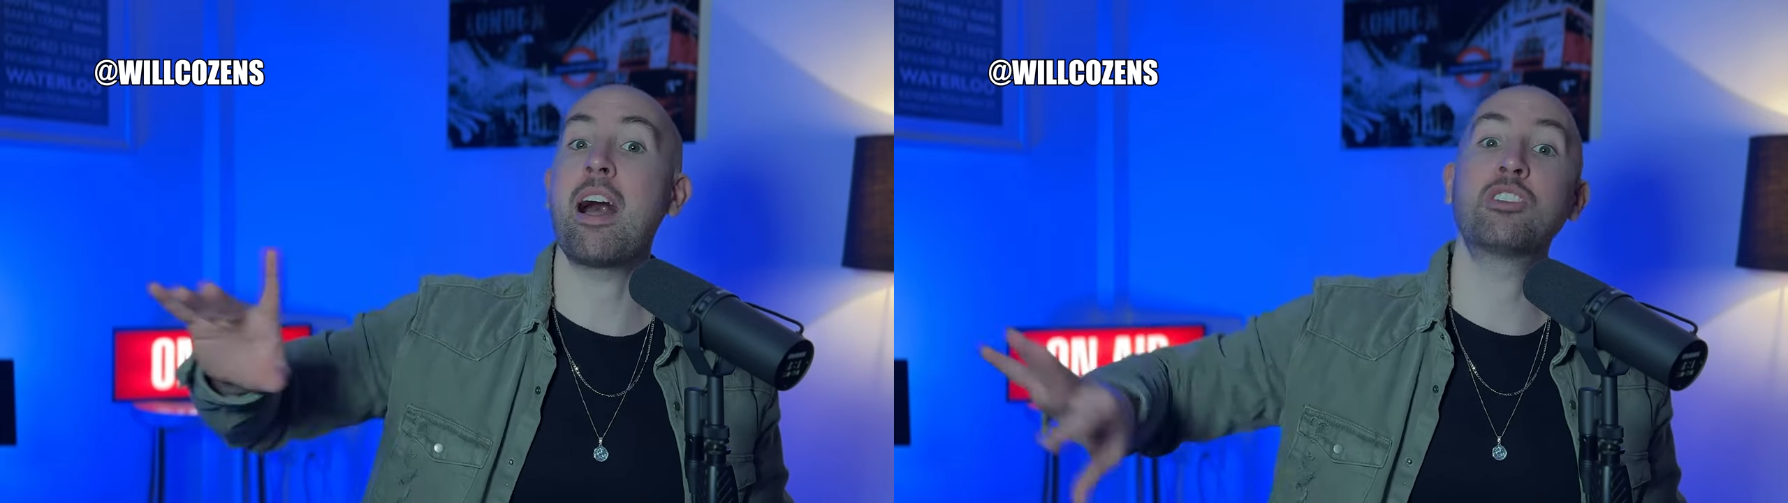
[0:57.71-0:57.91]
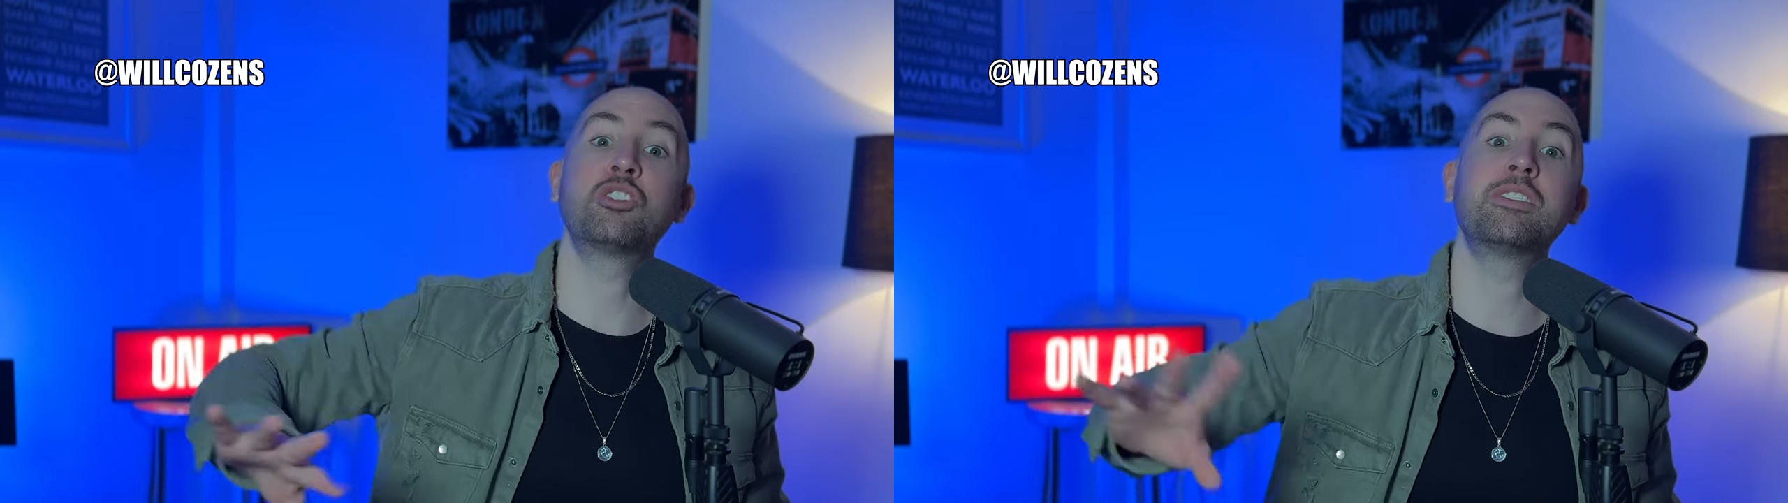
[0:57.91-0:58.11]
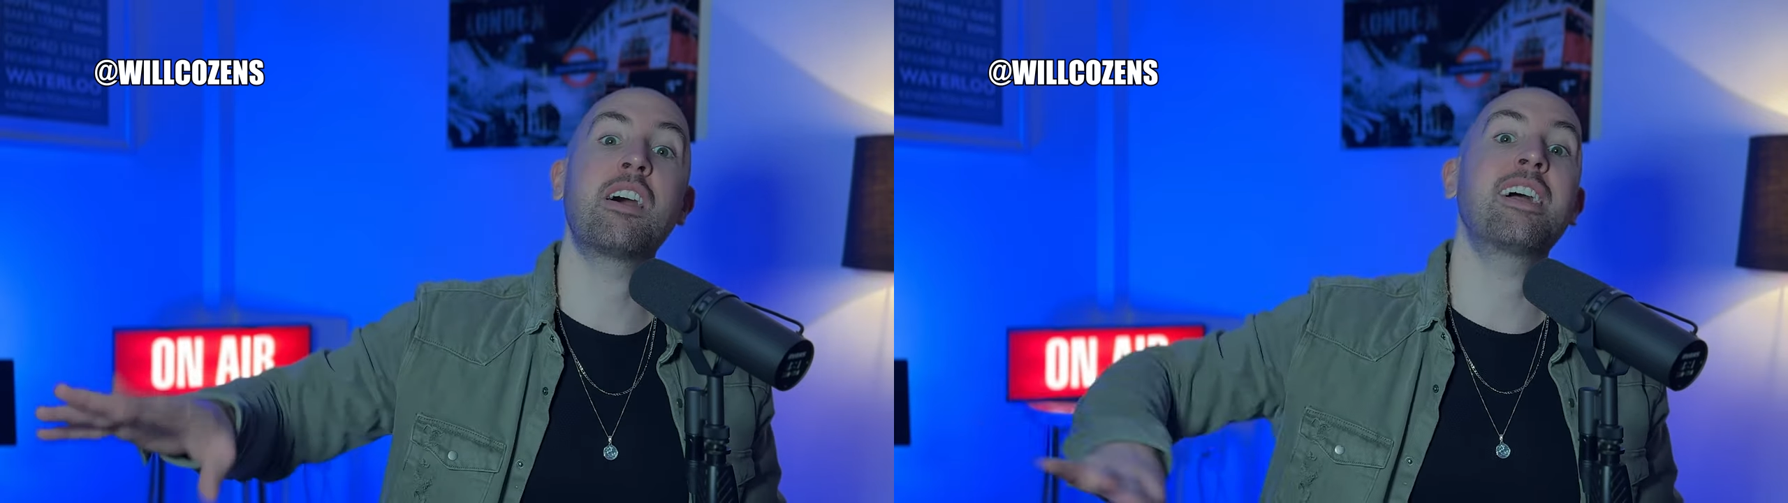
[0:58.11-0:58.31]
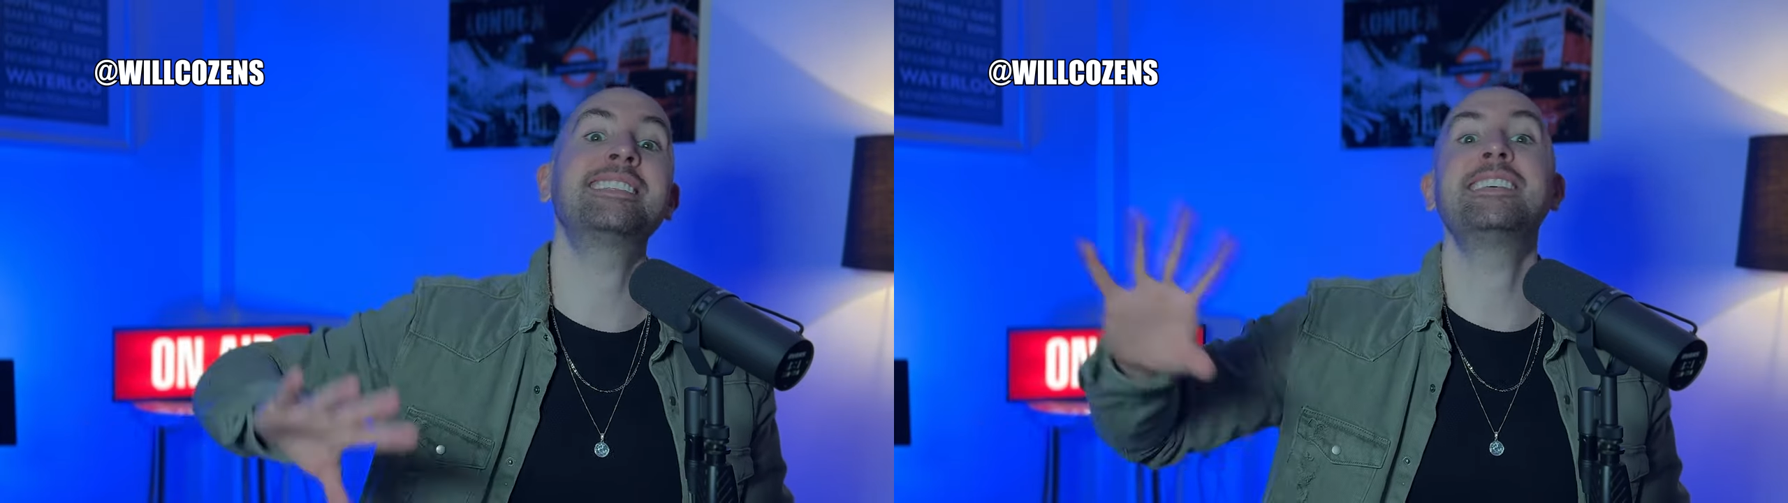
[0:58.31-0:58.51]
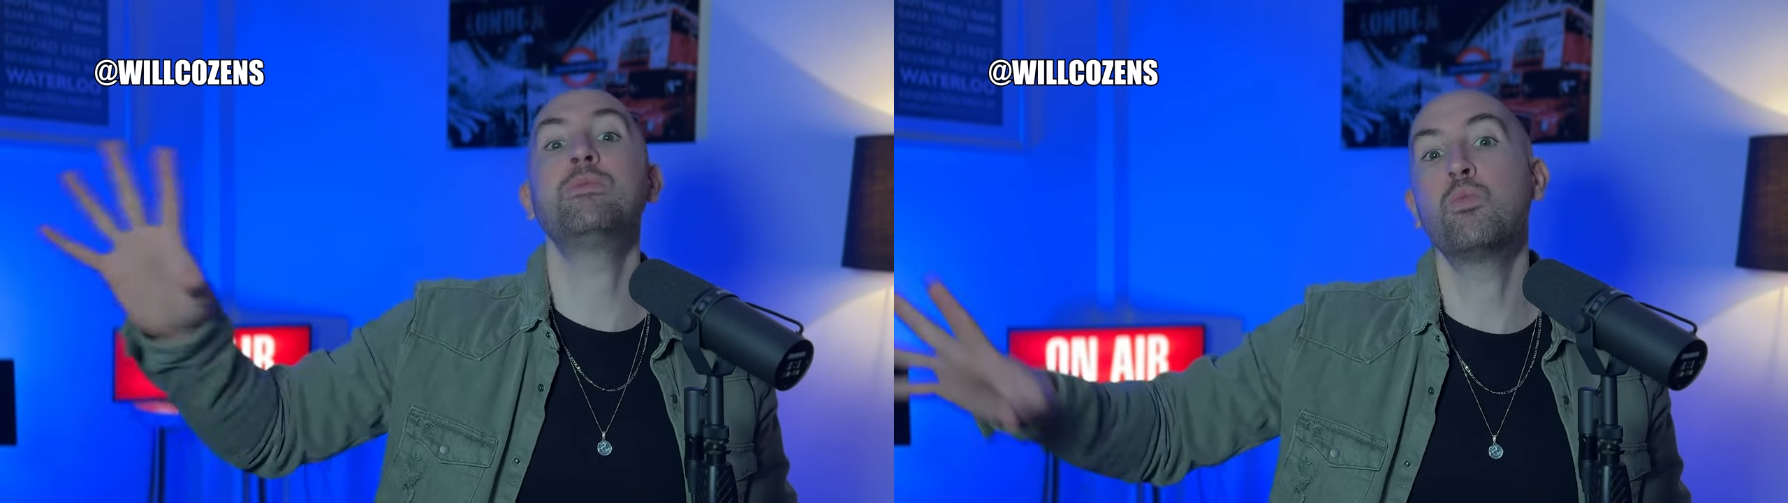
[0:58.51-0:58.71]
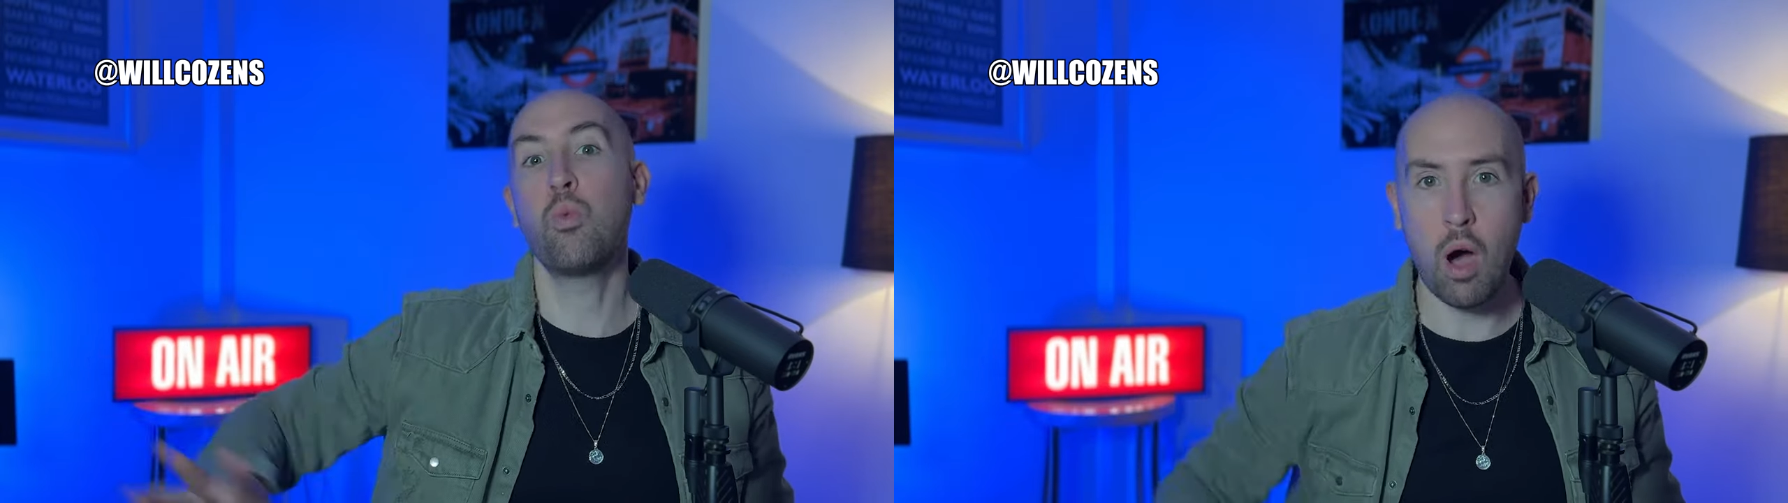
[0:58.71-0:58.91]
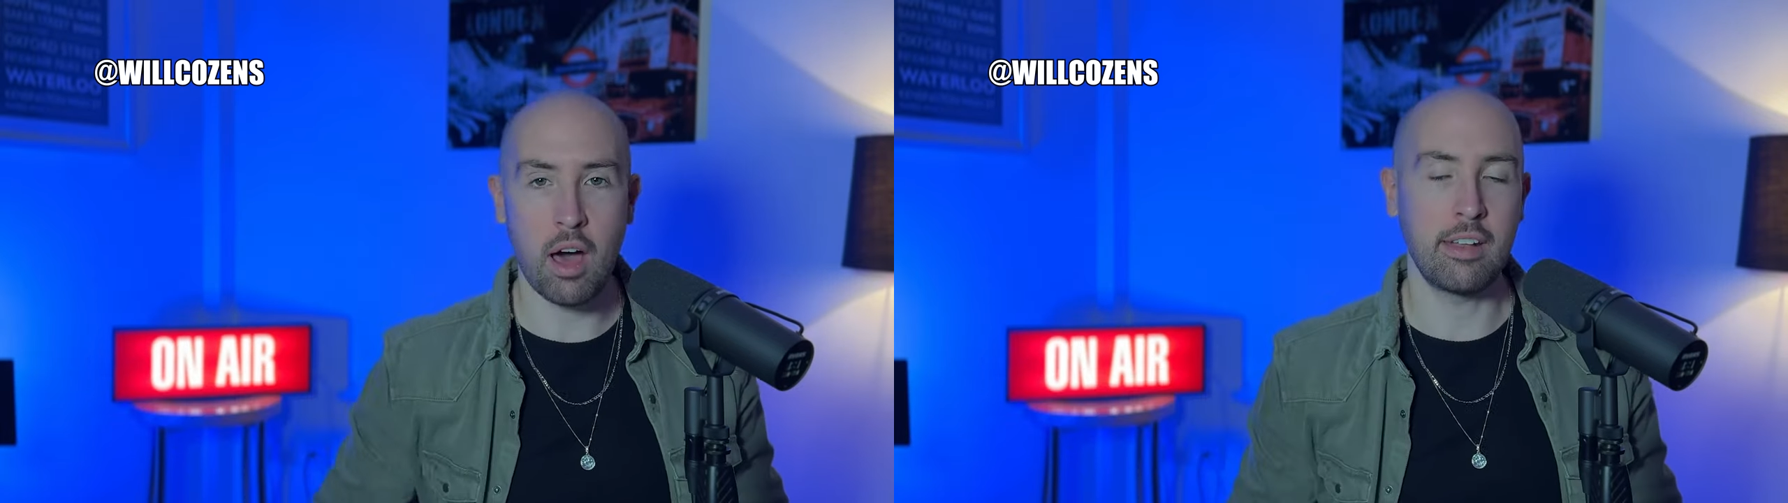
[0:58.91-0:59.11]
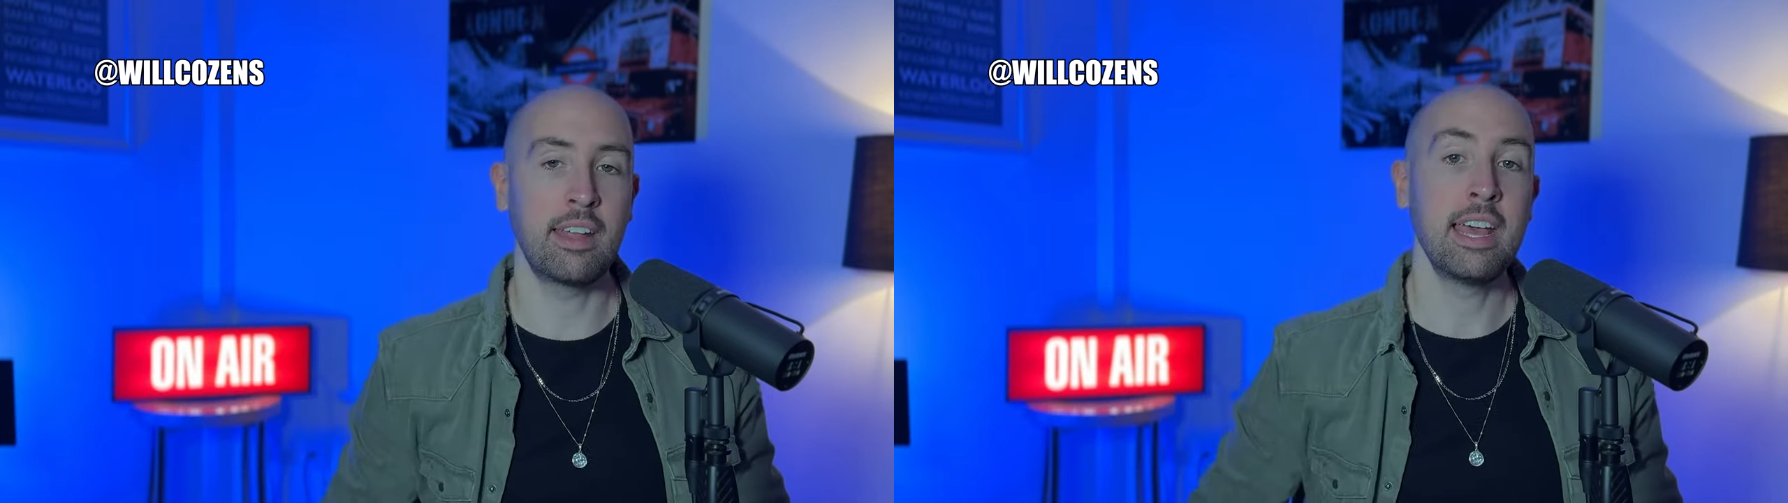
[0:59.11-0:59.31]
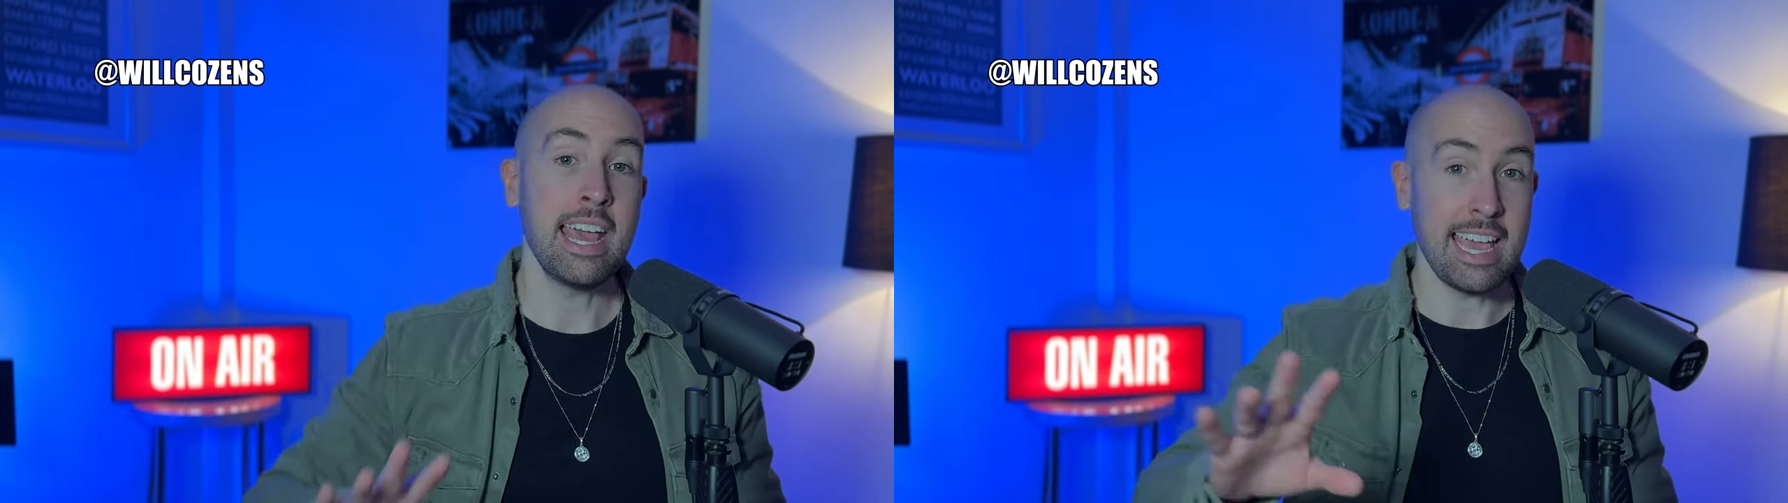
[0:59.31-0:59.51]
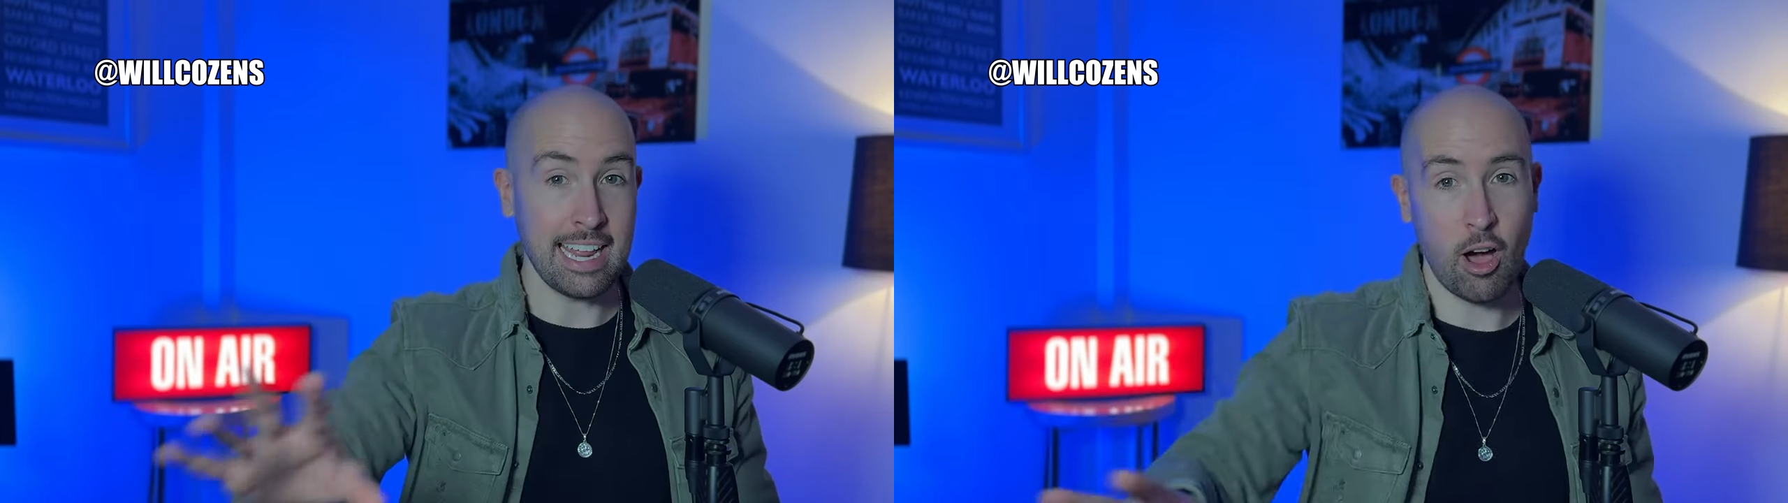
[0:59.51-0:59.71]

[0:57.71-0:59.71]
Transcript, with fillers: 191 in